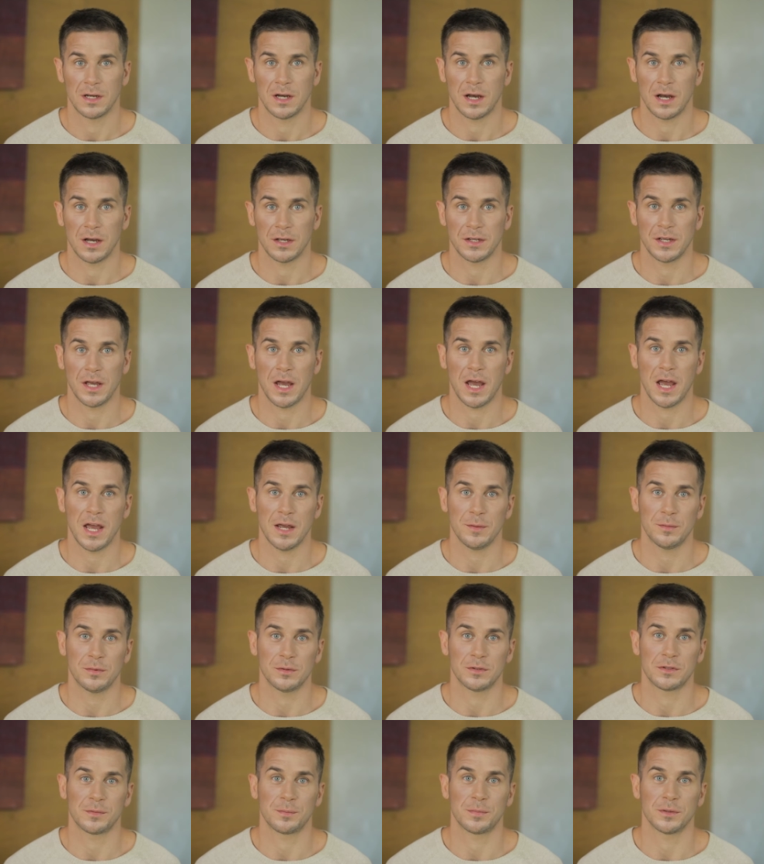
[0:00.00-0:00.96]
Are you
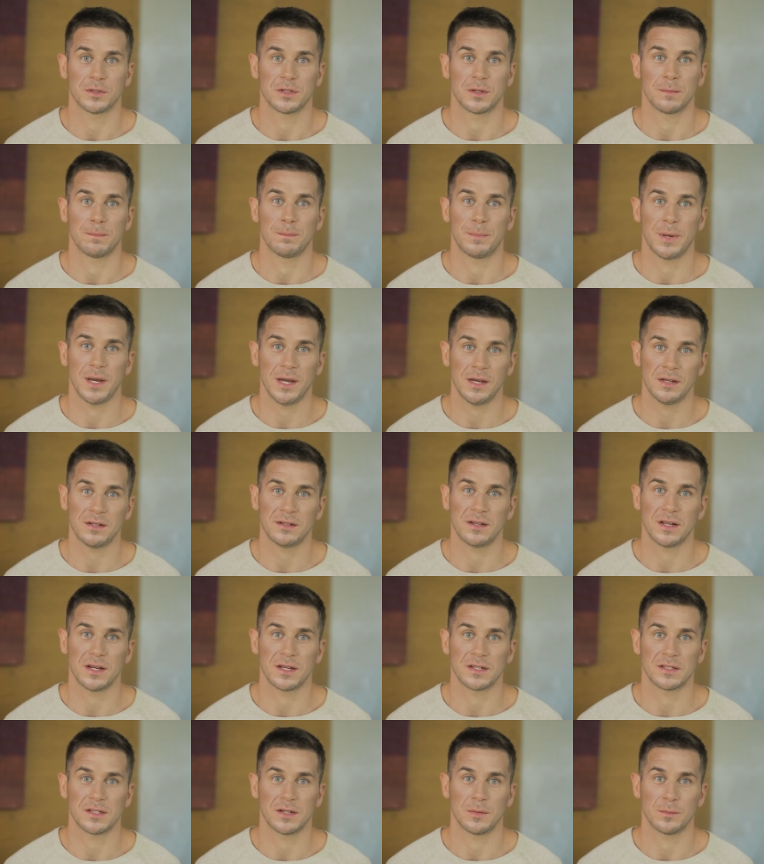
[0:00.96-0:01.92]
able to put the bad
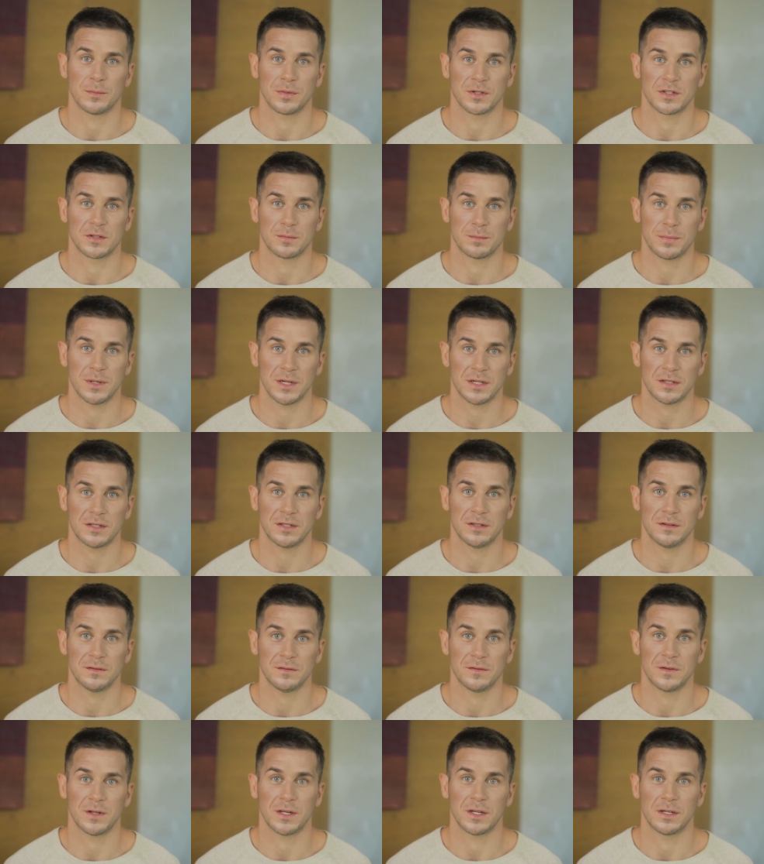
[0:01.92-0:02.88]
days in
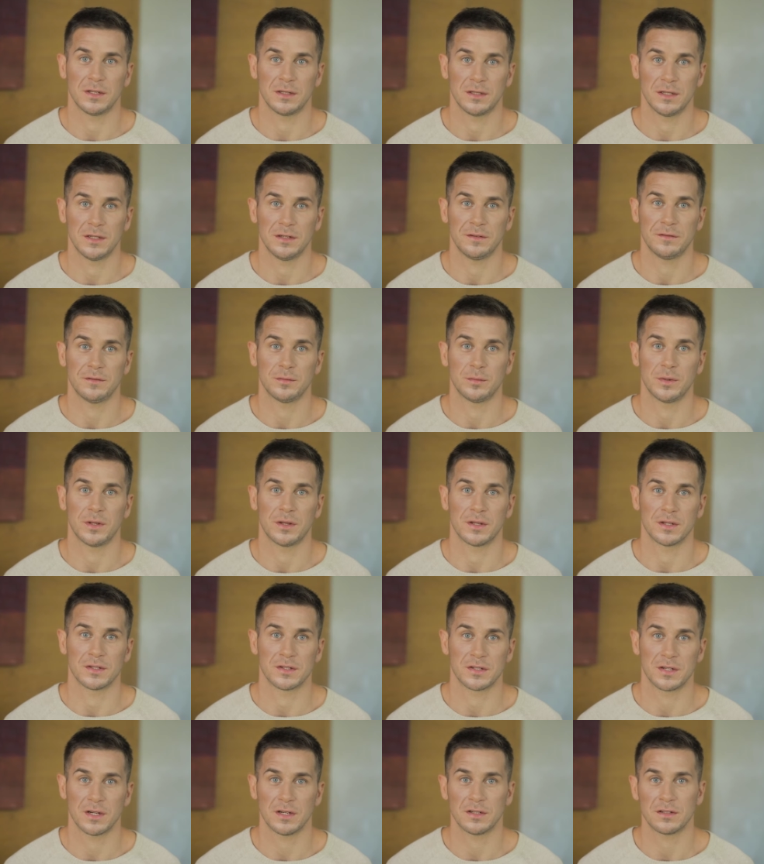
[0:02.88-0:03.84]
perspective and live with a
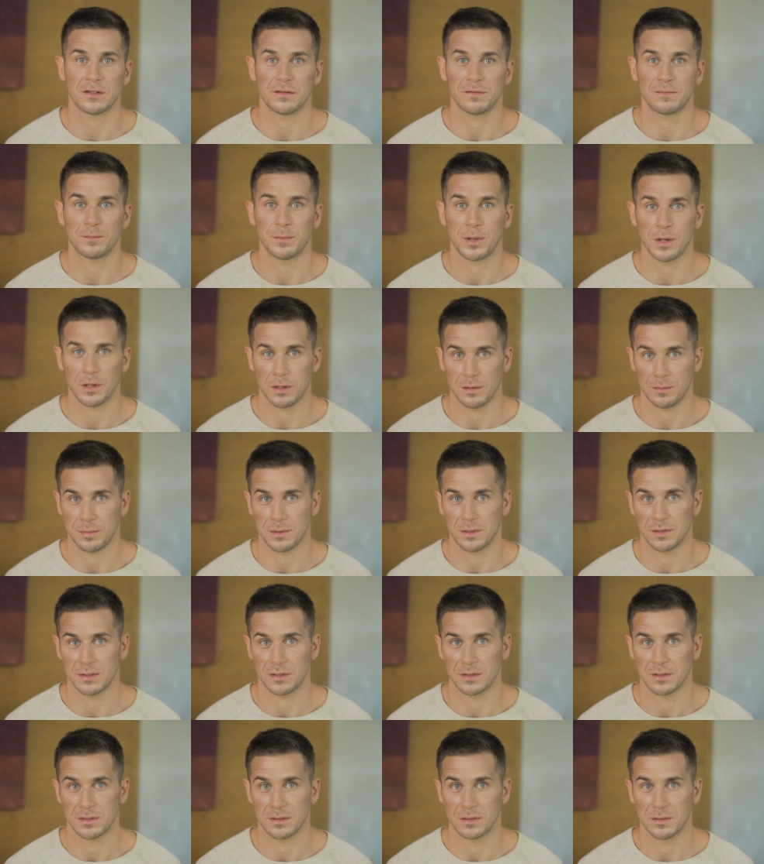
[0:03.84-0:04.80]
sense of
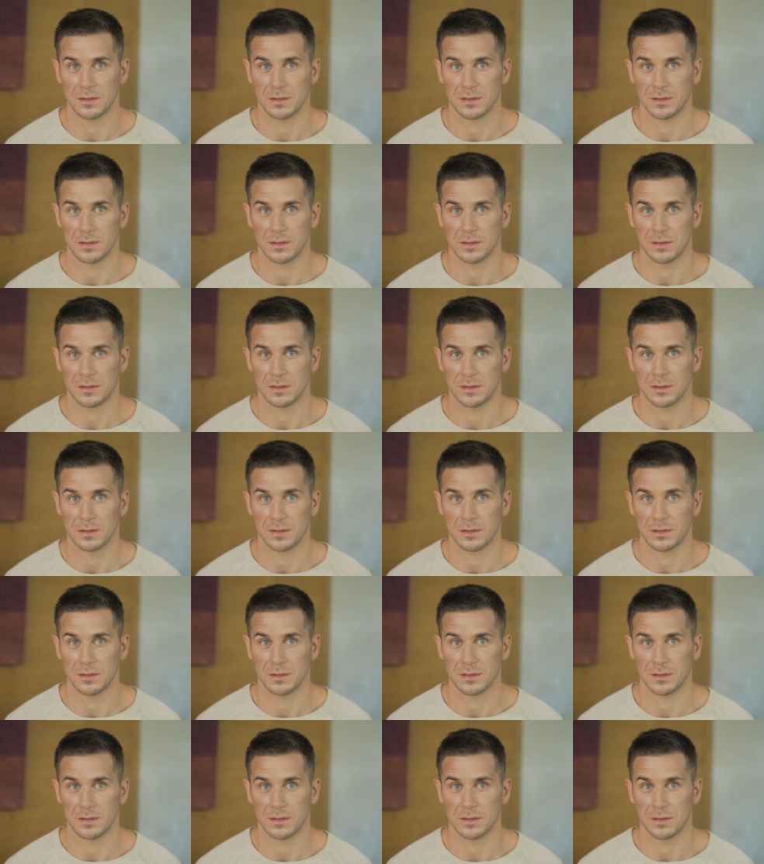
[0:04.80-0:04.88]
purpose?